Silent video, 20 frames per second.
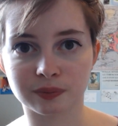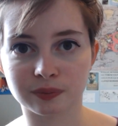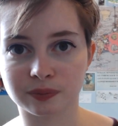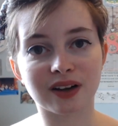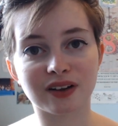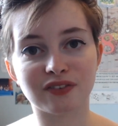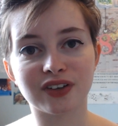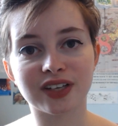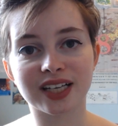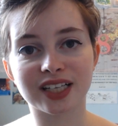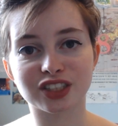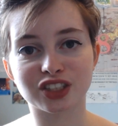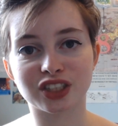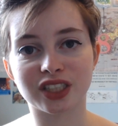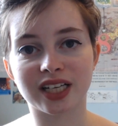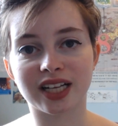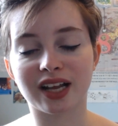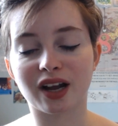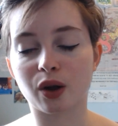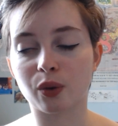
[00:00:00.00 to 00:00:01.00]
But I think
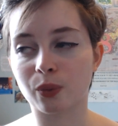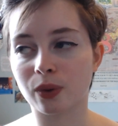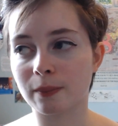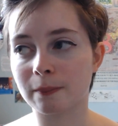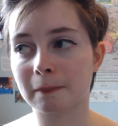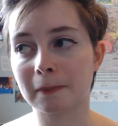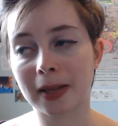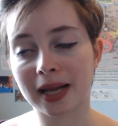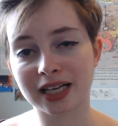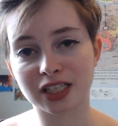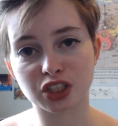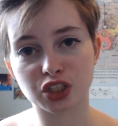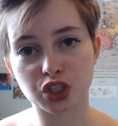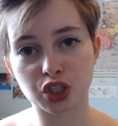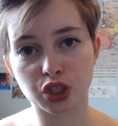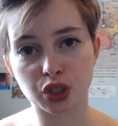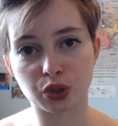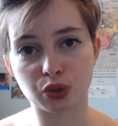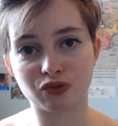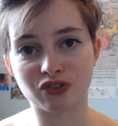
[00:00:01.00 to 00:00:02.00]
actually I went back
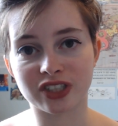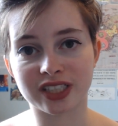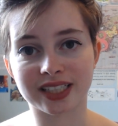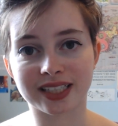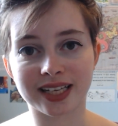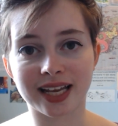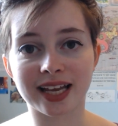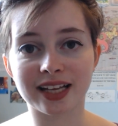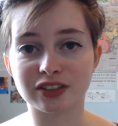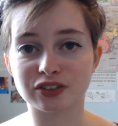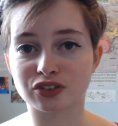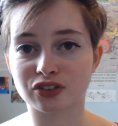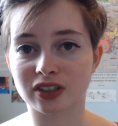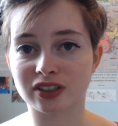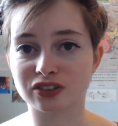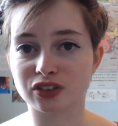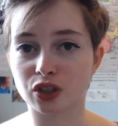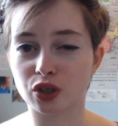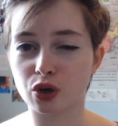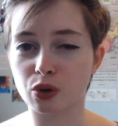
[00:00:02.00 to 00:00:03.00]
to reading
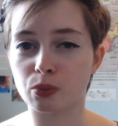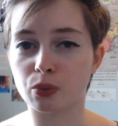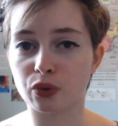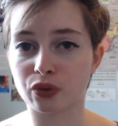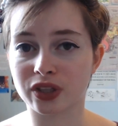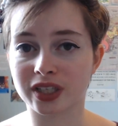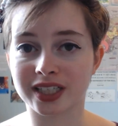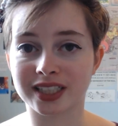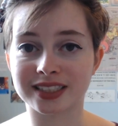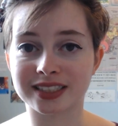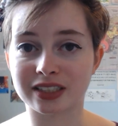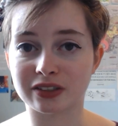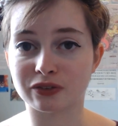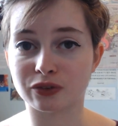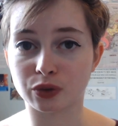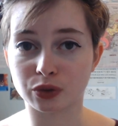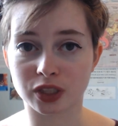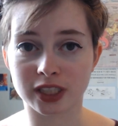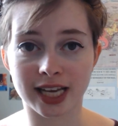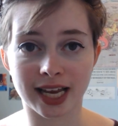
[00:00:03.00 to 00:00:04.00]
extracts a lot more than I
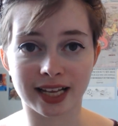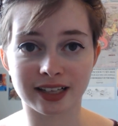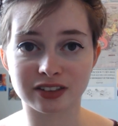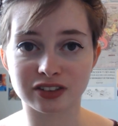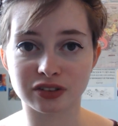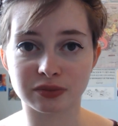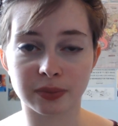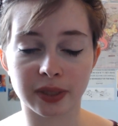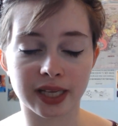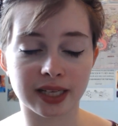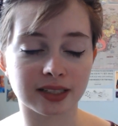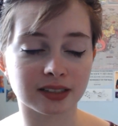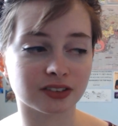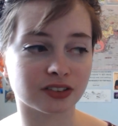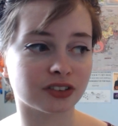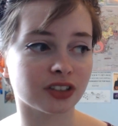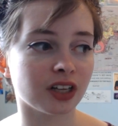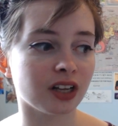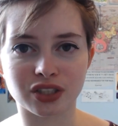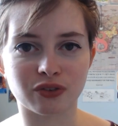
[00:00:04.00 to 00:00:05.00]
did full text,
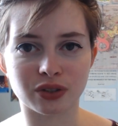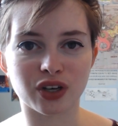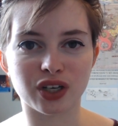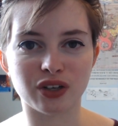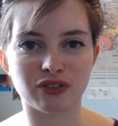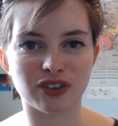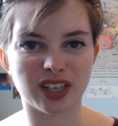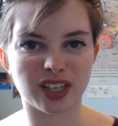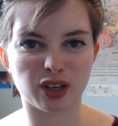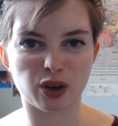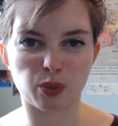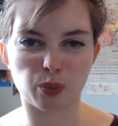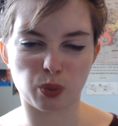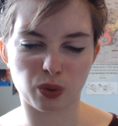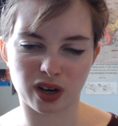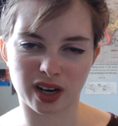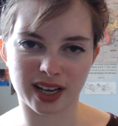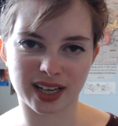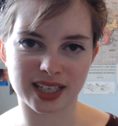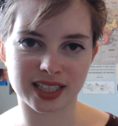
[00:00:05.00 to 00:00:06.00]
because you've only really got
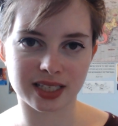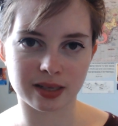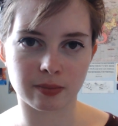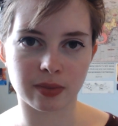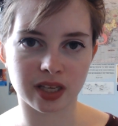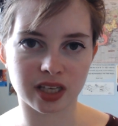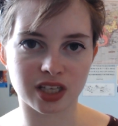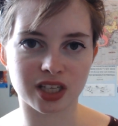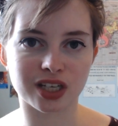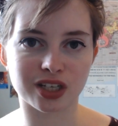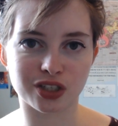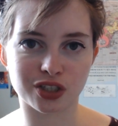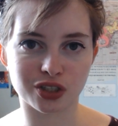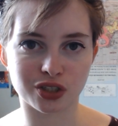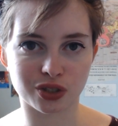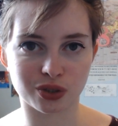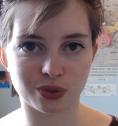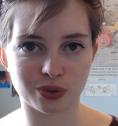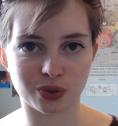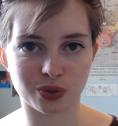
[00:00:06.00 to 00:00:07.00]
one academic year
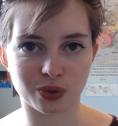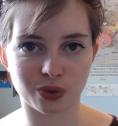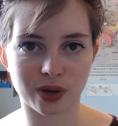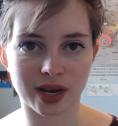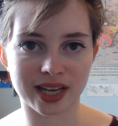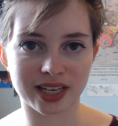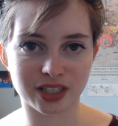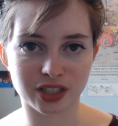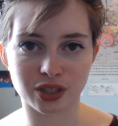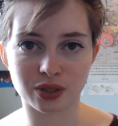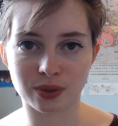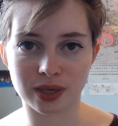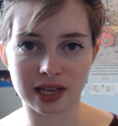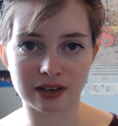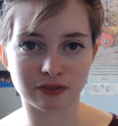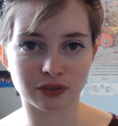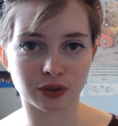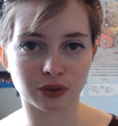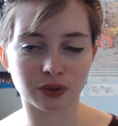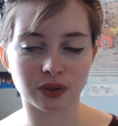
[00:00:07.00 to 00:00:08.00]
to do your A2
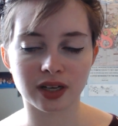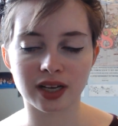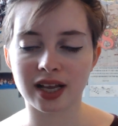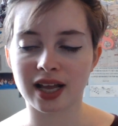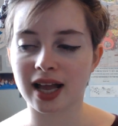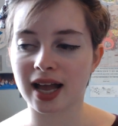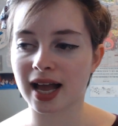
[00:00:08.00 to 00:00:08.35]
level,